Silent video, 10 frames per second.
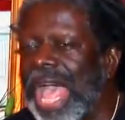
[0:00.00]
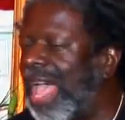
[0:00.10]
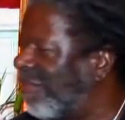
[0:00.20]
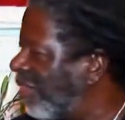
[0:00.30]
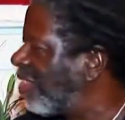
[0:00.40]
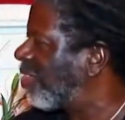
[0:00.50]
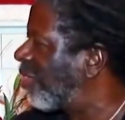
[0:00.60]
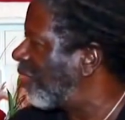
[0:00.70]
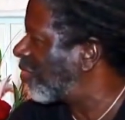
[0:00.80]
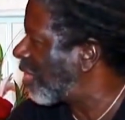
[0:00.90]
I have listened
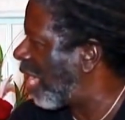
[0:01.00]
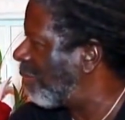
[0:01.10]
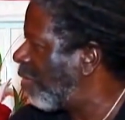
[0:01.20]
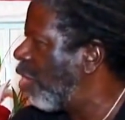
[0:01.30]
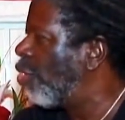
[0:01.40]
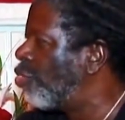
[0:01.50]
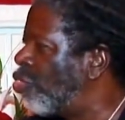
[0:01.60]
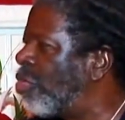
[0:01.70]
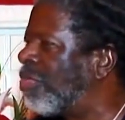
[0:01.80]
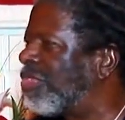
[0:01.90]
to this tape
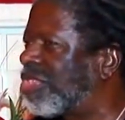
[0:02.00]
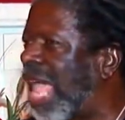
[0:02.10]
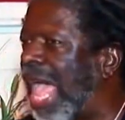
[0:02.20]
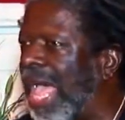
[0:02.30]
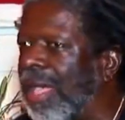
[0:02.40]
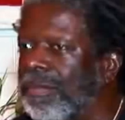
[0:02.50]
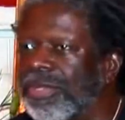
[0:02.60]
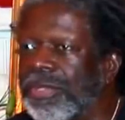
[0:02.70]
numerous times.